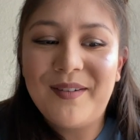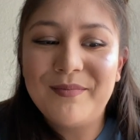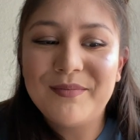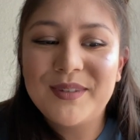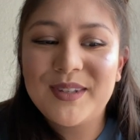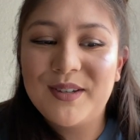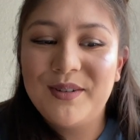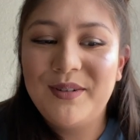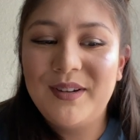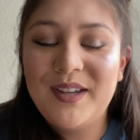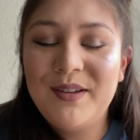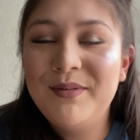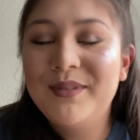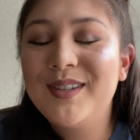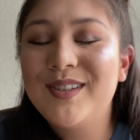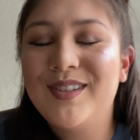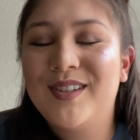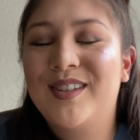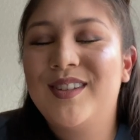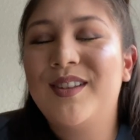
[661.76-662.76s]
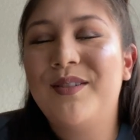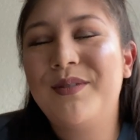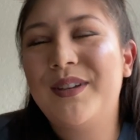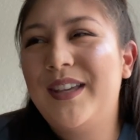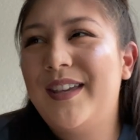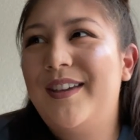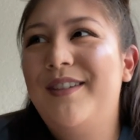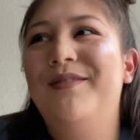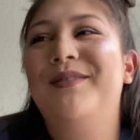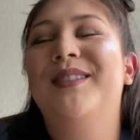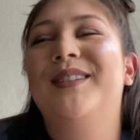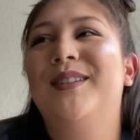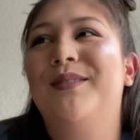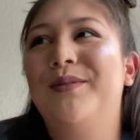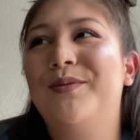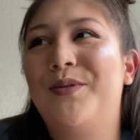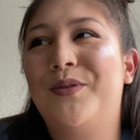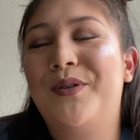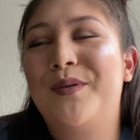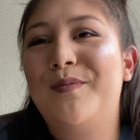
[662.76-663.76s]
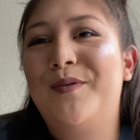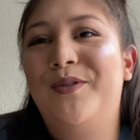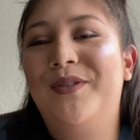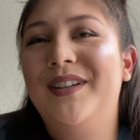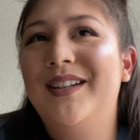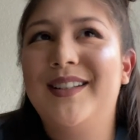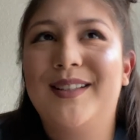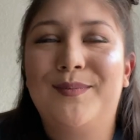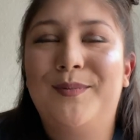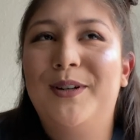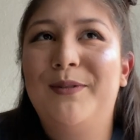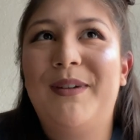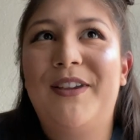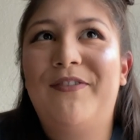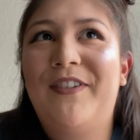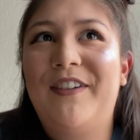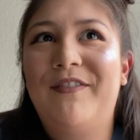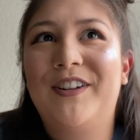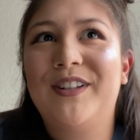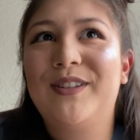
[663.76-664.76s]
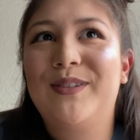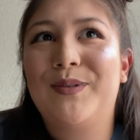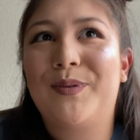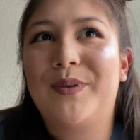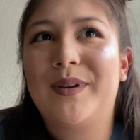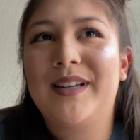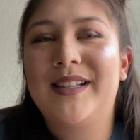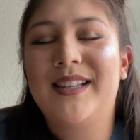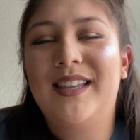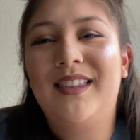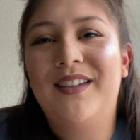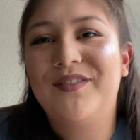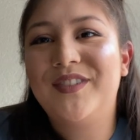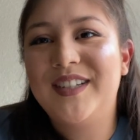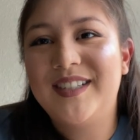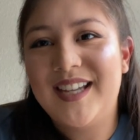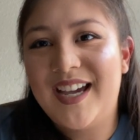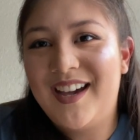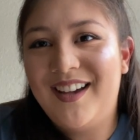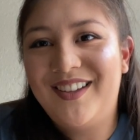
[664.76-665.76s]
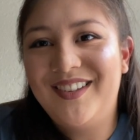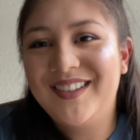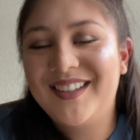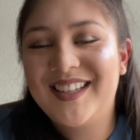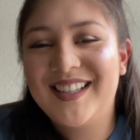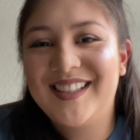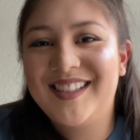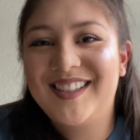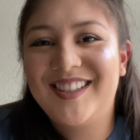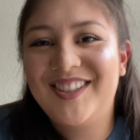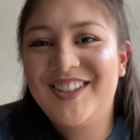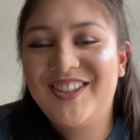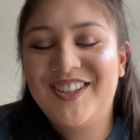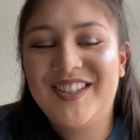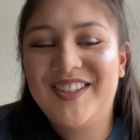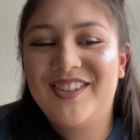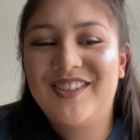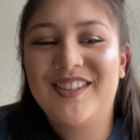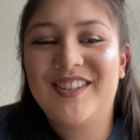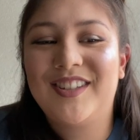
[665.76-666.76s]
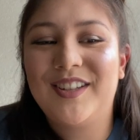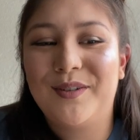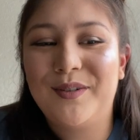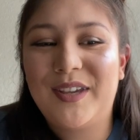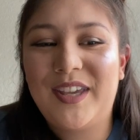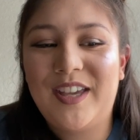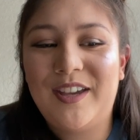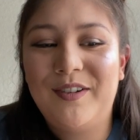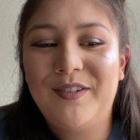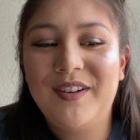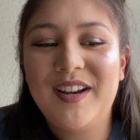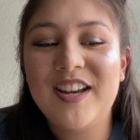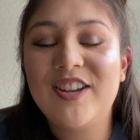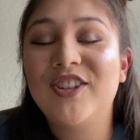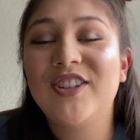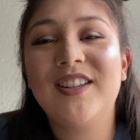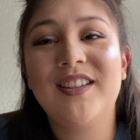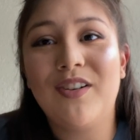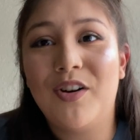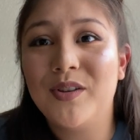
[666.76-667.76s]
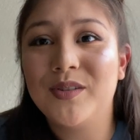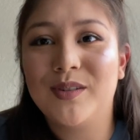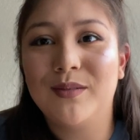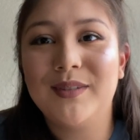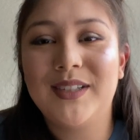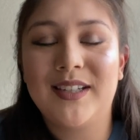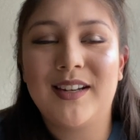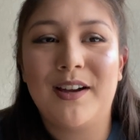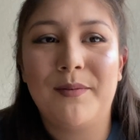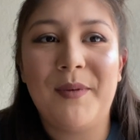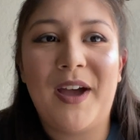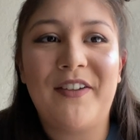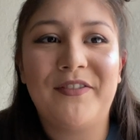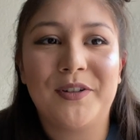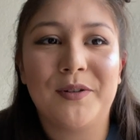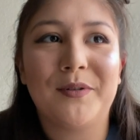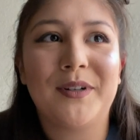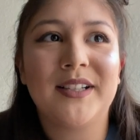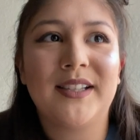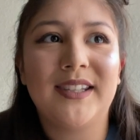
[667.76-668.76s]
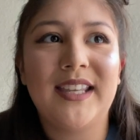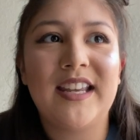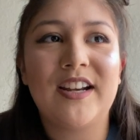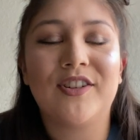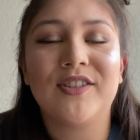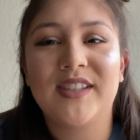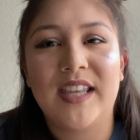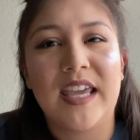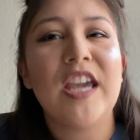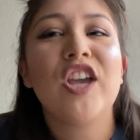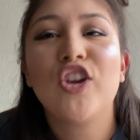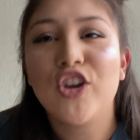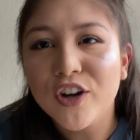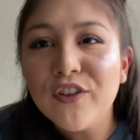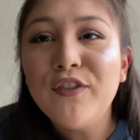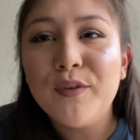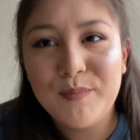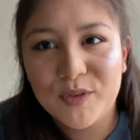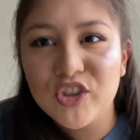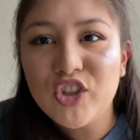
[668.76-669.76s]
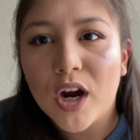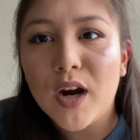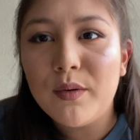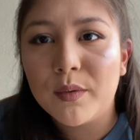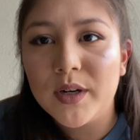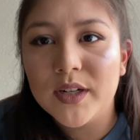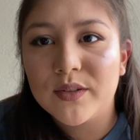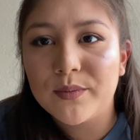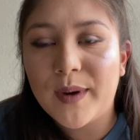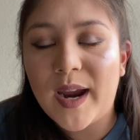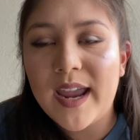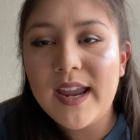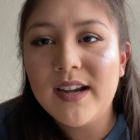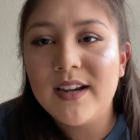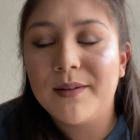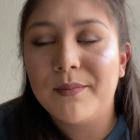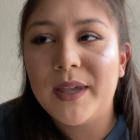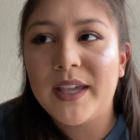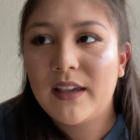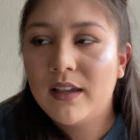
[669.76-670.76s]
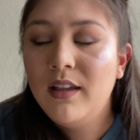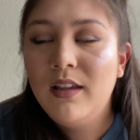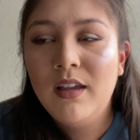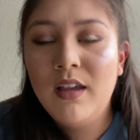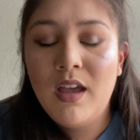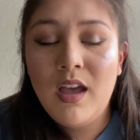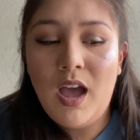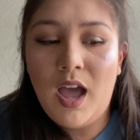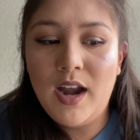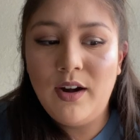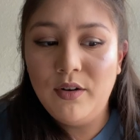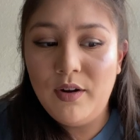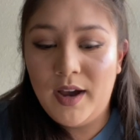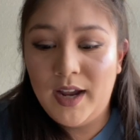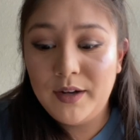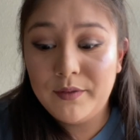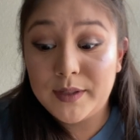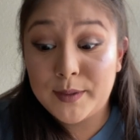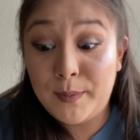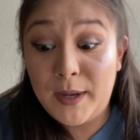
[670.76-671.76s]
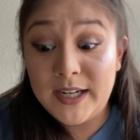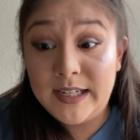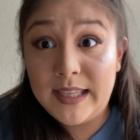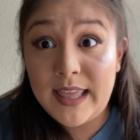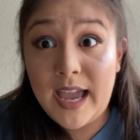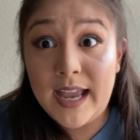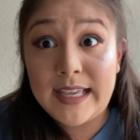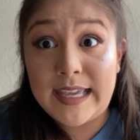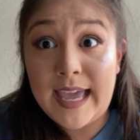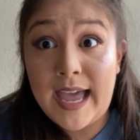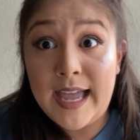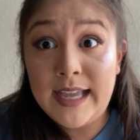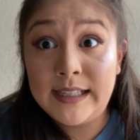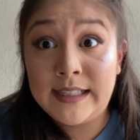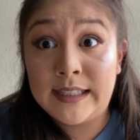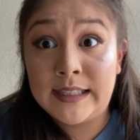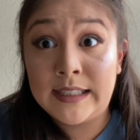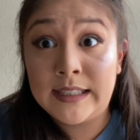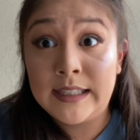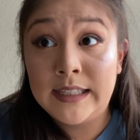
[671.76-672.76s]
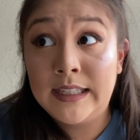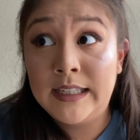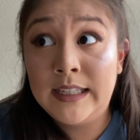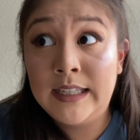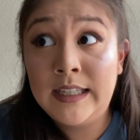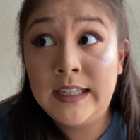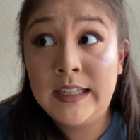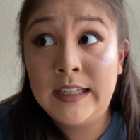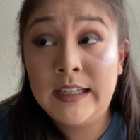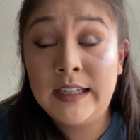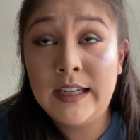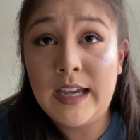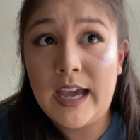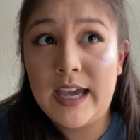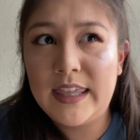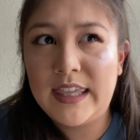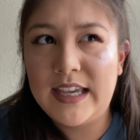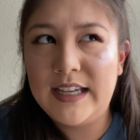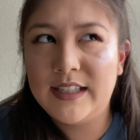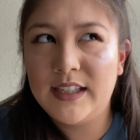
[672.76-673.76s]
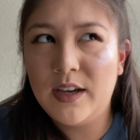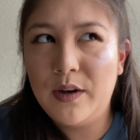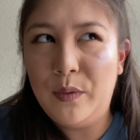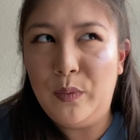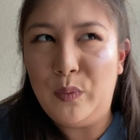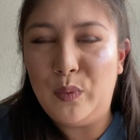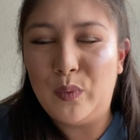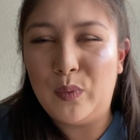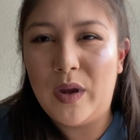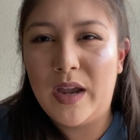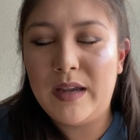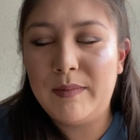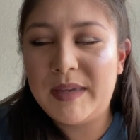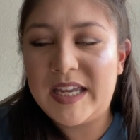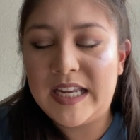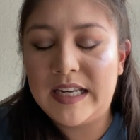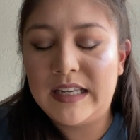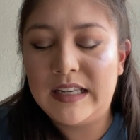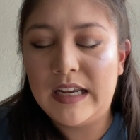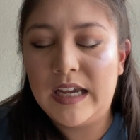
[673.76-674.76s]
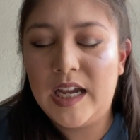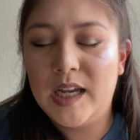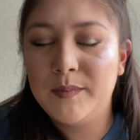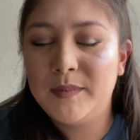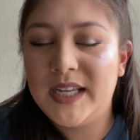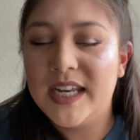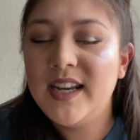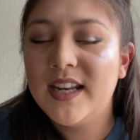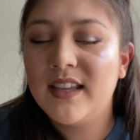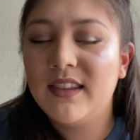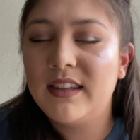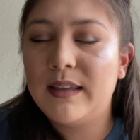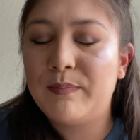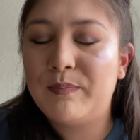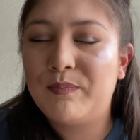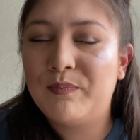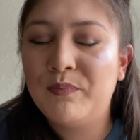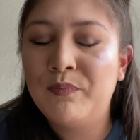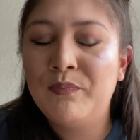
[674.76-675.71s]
So it was just so cute and so adorable, and it's one of my favorite stories I love to tell because she's just so cute. And she also did come afterwards later saying, you're from Star Wars, right? And I'm like, I don't know how to respond to that. Yes, I think so. I mean, I'm technically